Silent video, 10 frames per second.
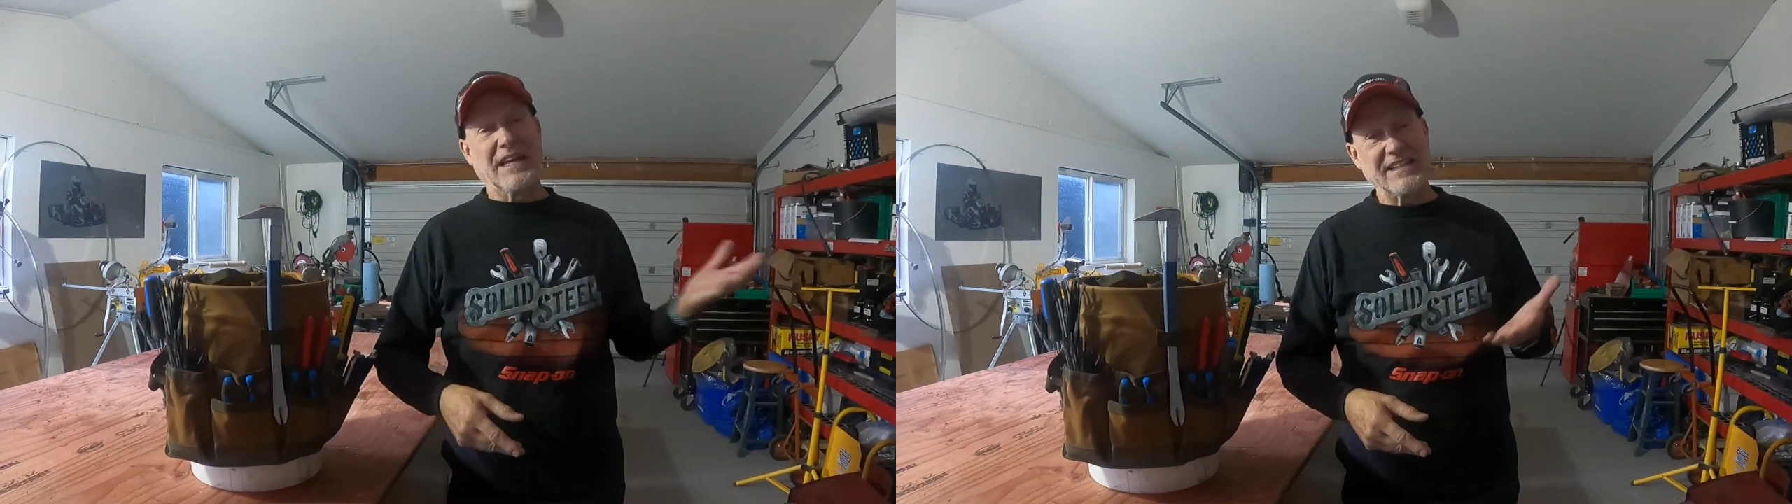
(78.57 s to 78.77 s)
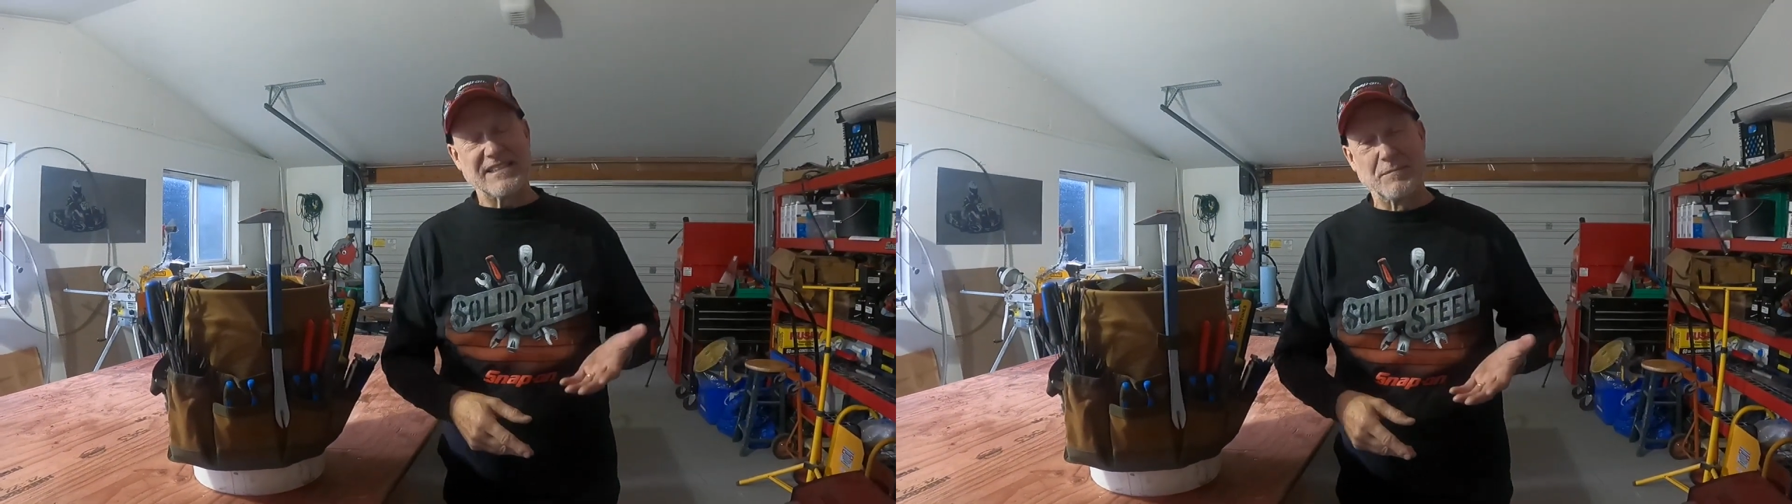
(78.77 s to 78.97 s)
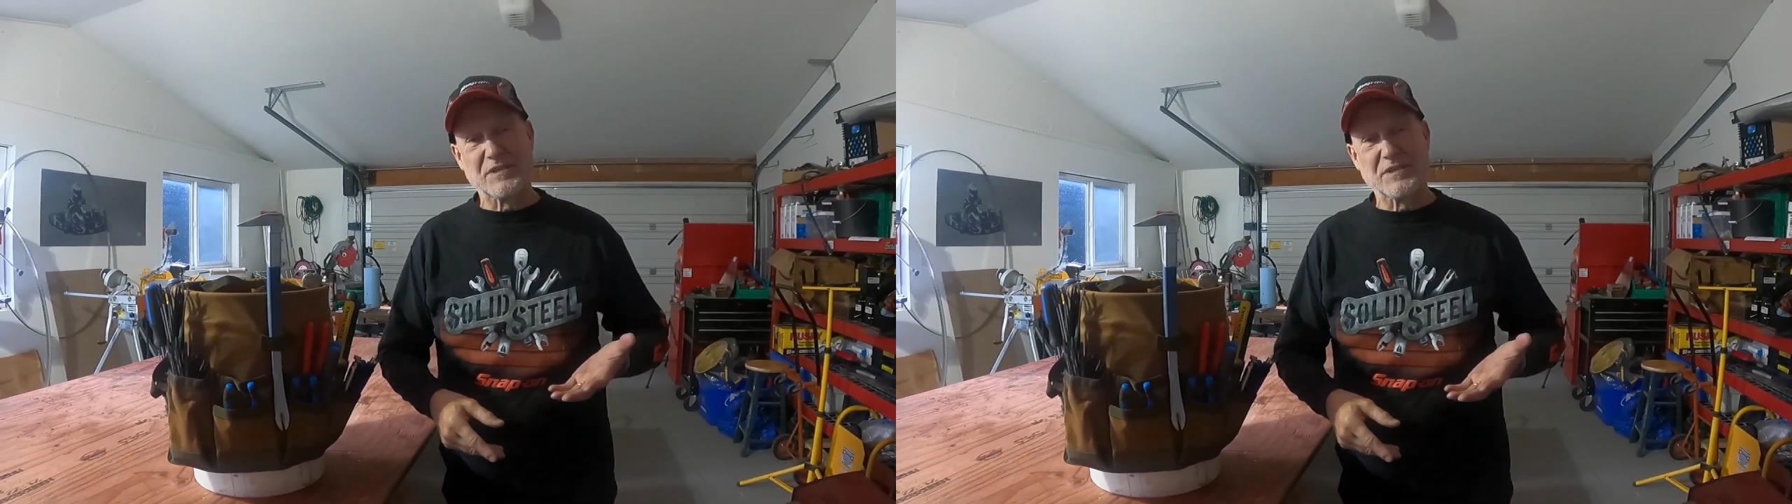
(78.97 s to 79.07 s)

get some